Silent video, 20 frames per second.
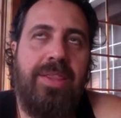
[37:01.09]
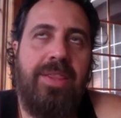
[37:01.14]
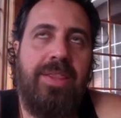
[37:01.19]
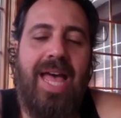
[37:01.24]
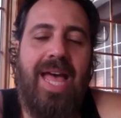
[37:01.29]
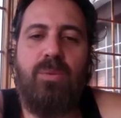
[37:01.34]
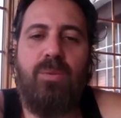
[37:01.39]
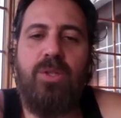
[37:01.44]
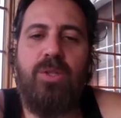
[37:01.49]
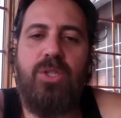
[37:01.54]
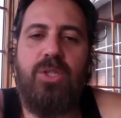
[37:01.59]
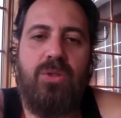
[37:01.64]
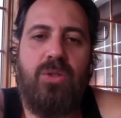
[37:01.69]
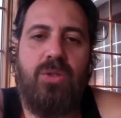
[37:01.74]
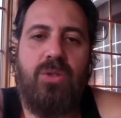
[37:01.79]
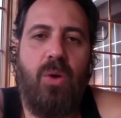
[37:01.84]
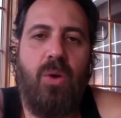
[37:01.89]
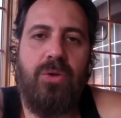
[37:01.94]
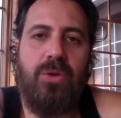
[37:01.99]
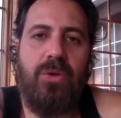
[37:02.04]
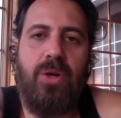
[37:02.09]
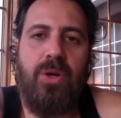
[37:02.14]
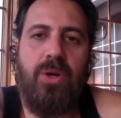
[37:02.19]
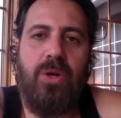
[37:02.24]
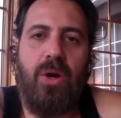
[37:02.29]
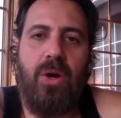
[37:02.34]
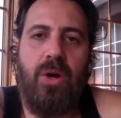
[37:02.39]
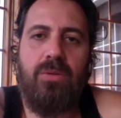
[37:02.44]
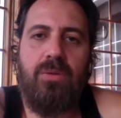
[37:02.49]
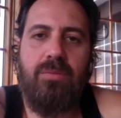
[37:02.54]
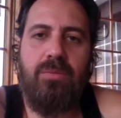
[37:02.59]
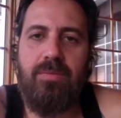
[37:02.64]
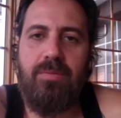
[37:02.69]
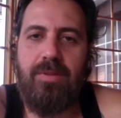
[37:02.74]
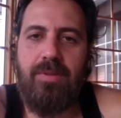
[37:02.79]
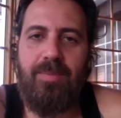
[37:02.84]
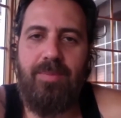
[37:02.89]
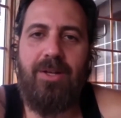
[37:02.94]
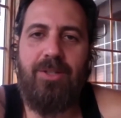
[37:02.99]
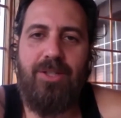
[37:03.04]
which you don't know
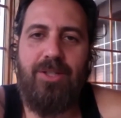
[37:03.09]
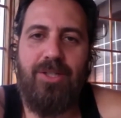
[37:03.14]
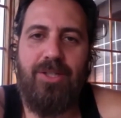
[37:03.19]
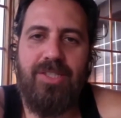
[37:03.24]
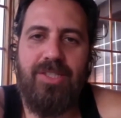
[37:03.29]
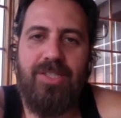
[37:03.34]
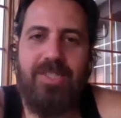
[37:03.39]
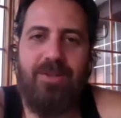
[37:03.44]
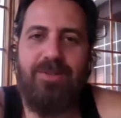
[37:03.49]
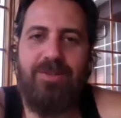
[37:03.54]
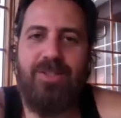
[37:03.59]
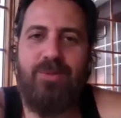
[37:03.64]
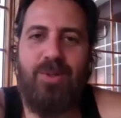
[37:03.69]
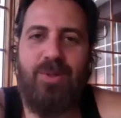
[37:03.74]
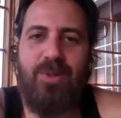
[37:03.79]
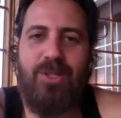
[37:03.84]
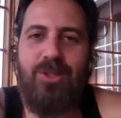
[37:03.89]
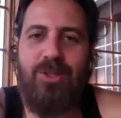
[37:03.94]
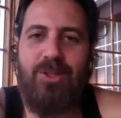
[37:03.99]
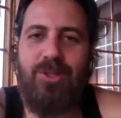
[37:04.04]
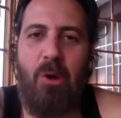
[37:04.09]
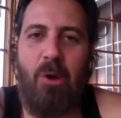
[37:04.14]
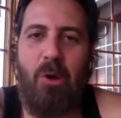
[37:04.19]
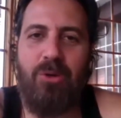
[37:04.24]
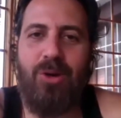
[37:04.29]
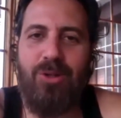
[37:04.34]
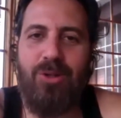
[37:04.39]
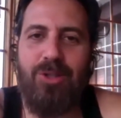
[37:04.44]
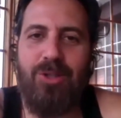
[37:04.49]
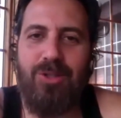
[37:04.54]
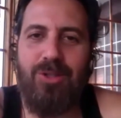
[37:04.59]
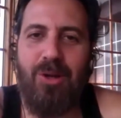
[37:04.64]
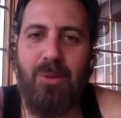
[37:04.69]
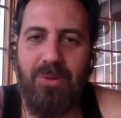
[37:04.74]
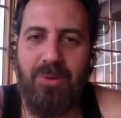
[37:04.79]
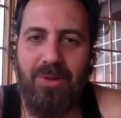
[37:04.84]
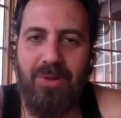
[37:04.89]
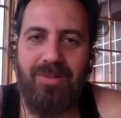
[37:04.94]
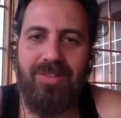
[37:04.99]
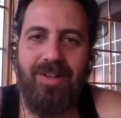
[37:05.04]
about yourself. It's what you don't
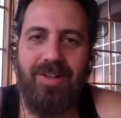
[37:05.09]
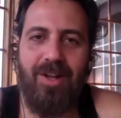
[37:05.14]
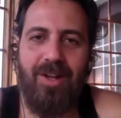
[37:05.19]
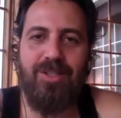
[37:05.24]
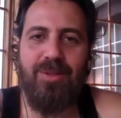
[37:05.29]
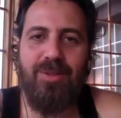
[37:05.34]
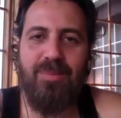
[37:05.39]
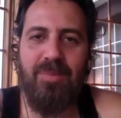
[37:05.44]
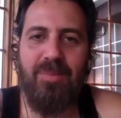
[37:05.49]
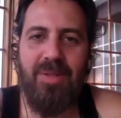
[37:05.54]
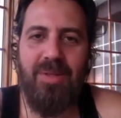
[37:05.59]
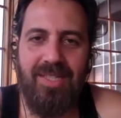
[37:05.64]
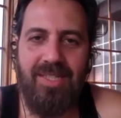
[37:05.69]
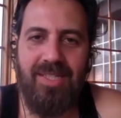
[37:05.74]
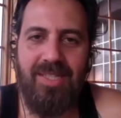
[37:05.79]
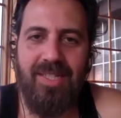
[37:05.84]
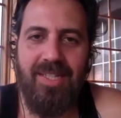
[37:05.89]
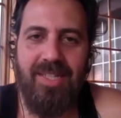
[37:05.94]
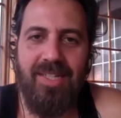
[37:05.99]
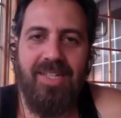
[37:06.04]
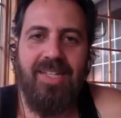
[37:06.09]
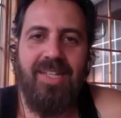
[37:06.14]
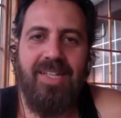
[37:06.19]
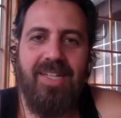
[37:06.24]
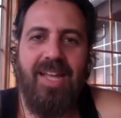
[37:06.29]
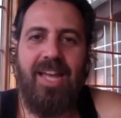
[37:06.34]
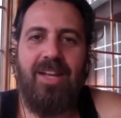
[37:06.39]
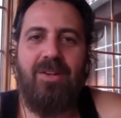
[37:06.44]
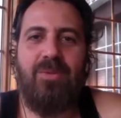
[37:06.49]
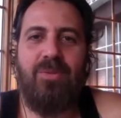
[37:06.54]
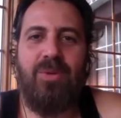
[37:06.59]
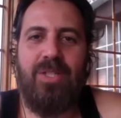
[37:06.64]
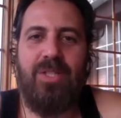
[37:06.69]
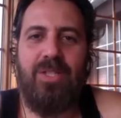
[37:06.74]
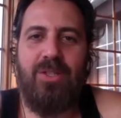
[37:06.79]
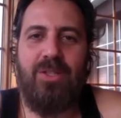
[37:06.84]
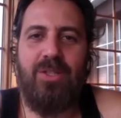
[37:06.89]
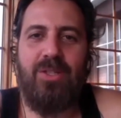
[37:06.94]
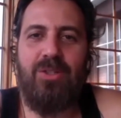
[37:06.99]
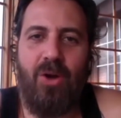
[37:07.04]
know, ultimately. And when you
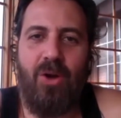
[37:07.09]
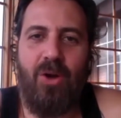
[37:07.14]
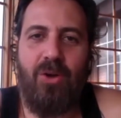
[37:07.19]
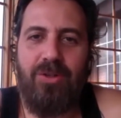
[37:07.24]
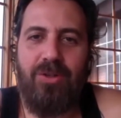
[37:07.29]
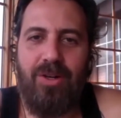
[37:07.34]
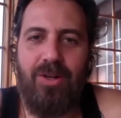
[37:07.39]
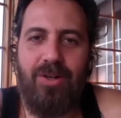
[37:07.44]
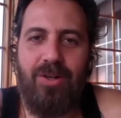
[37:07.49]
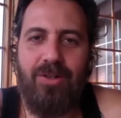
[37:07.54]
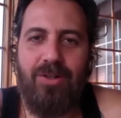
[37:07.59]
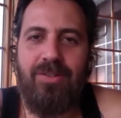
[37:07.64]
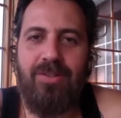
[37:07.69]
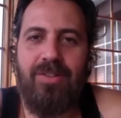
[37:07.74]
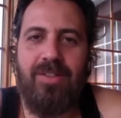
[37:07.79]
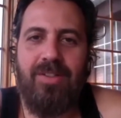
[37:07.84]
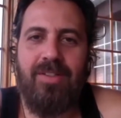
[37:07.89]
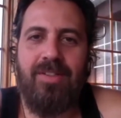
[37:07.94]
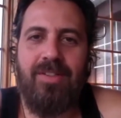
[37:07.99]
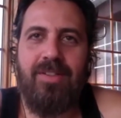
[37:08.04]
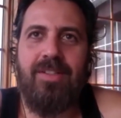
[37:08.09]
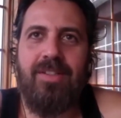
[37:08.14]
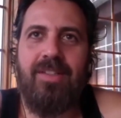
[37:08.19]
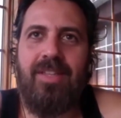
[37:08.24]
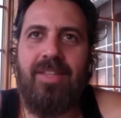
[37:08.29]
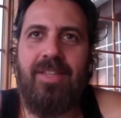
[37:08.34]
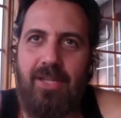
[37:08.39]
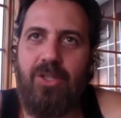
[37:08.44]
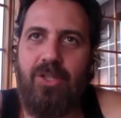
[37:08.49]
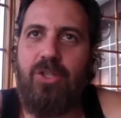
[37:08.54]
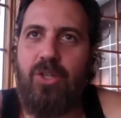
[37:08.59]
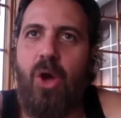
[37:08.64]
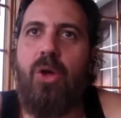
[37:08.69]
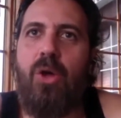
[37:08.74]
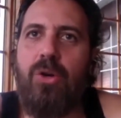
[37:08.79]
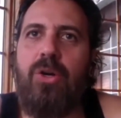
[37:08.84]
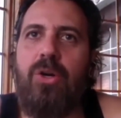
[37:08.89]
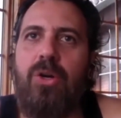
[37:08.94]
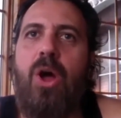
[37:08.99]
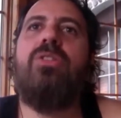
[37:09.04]
don't know that you don't
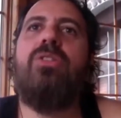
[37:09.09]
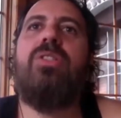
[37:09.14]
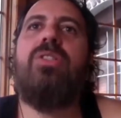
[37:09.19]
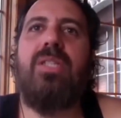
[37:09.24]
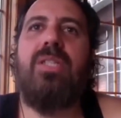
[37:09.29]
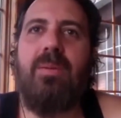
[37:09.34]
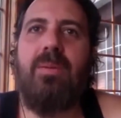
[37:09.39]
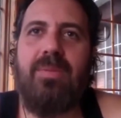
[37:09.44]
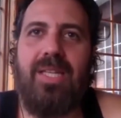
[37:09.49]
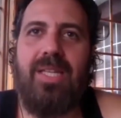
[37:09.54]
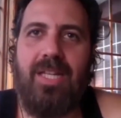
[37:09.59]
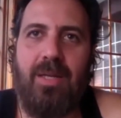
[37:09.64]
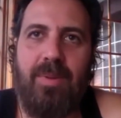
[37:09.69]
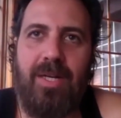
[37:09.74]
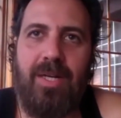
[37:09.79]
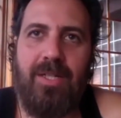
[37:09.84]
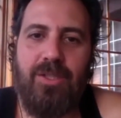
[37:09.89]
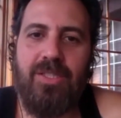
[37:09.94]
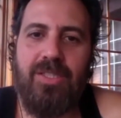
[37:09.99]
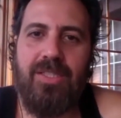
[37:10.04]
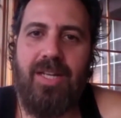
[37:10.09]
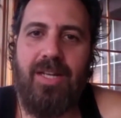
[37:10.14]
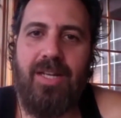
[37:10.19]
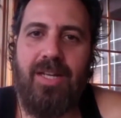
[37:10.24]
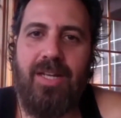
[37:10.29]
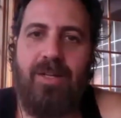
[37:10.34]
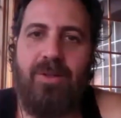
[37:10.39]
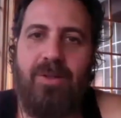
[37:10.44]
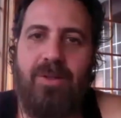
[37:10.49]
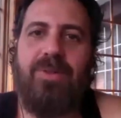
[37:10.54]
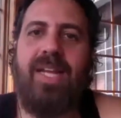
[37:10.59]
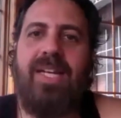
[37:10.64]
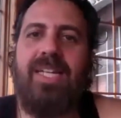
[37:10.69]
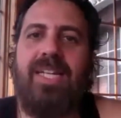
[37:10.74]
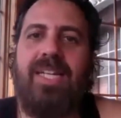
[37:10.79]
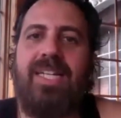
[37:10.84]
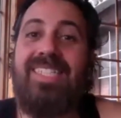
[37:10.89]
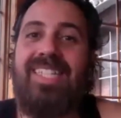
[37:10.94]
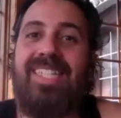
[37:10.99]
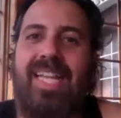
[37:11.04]
know something about yourself, and it
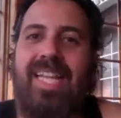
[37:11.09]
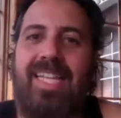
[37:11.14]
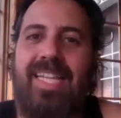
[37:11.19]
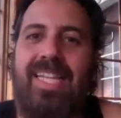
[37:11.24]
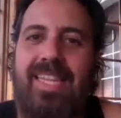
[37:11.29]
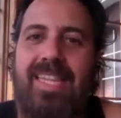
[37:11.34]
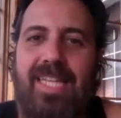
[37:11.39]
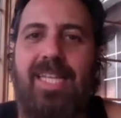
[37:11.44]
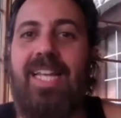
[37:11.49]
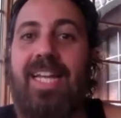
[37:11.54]
is that thing that